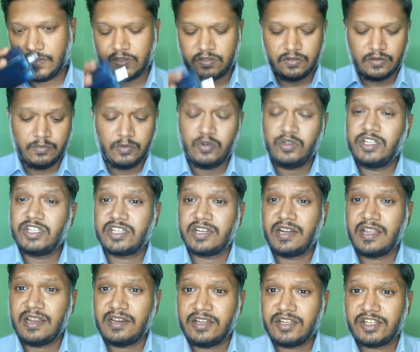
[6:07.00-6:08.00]
So Blue de
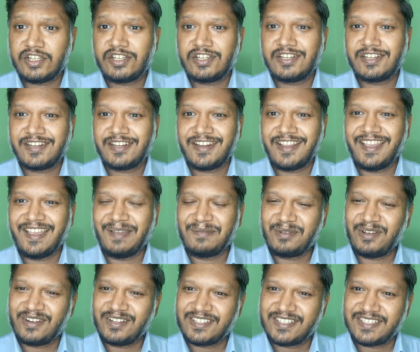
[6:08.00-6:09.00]
Chanelish,
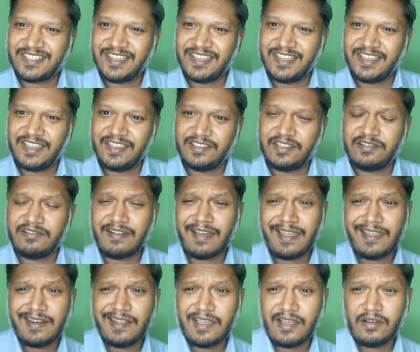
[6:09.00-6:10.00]
I'm gonna say the
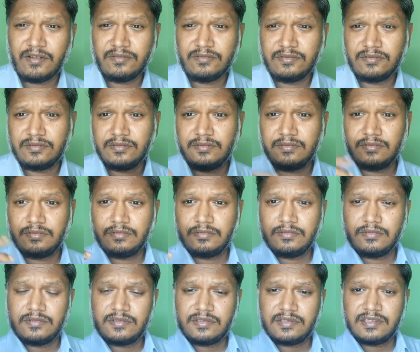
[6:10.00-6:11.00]
dry down
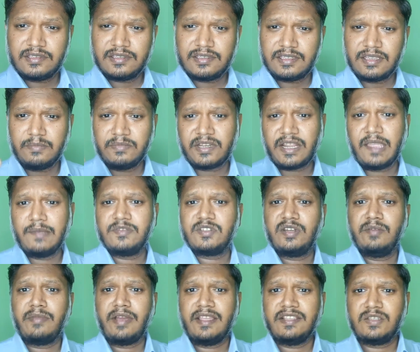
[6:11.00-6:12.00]
sometimes
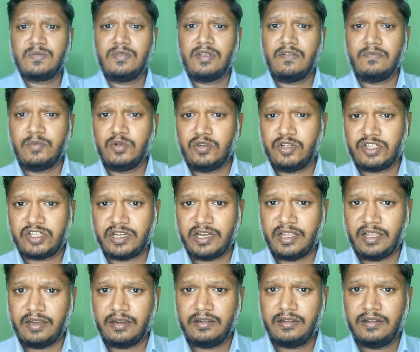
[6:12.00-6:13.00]
reminds me of Blue de
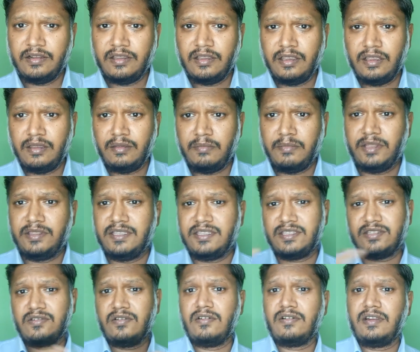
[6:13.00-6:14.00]
Chanel. But this
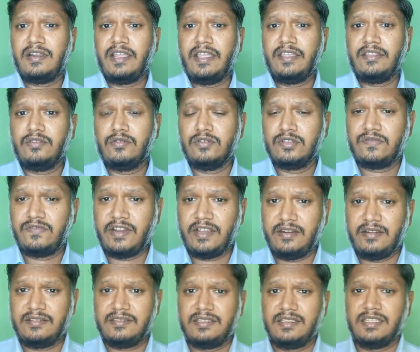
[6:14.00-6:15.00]
is not like those
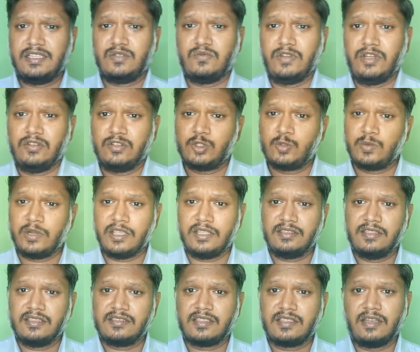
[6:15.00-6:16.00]
fragrances when you spray
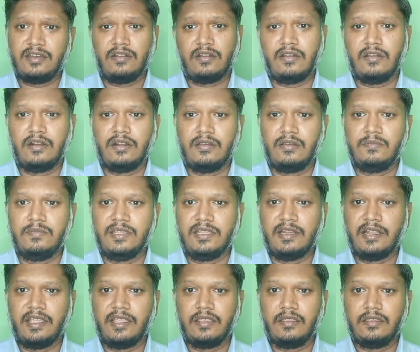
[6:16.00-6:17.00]
this and you're gonna be
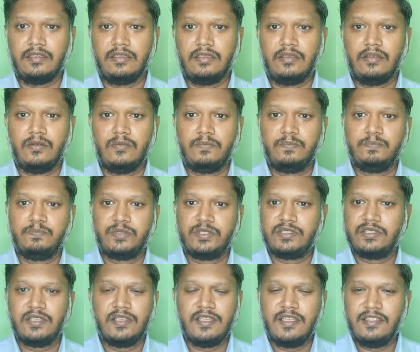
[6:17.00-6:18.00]
like, oh,
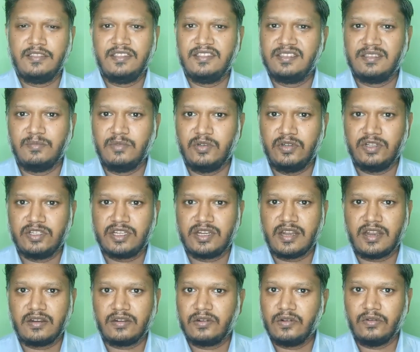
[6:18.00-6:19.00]
this is a Blue de
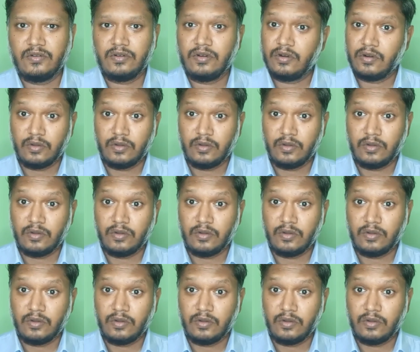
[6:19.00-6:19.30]
Chanel clone.